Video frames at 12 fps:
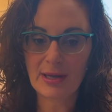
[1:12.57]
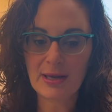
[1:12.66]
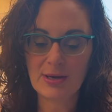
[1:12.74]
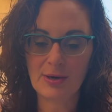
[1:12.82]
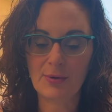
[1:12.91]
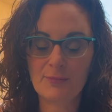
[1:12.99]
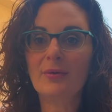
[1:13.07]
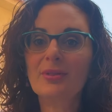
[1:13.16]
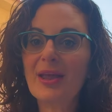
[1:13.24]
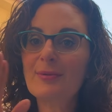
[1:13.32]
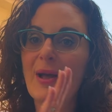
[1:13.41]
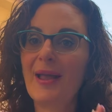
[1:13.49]
here.
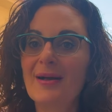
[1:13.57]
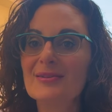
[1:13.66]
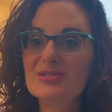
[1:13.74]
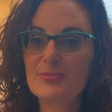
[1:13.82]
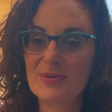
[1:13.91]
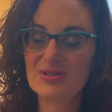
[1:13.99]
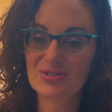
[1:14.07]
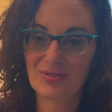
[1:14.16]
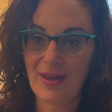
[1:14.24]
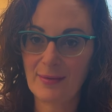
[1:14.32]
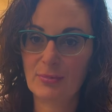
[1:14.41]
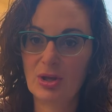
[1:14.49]
Unlike my husband's
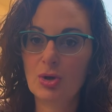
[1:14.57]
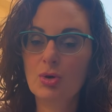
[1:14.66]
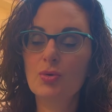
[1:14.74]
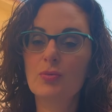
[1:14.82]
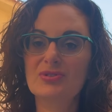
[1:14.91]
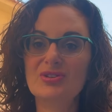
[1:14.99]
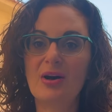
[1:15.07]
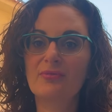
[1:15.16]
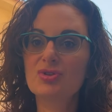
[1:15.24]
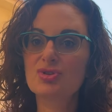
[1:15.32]
family, who was of